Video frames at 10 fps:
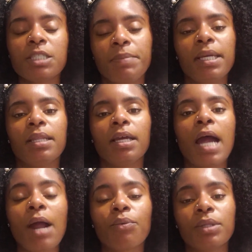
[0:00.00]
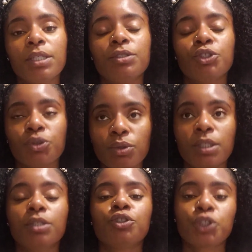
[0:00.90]
being there. I really,
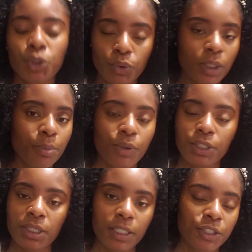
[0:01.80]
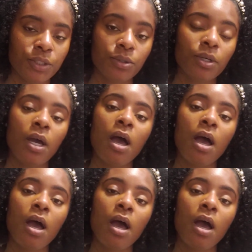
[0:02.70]
truly, truly appreciate you.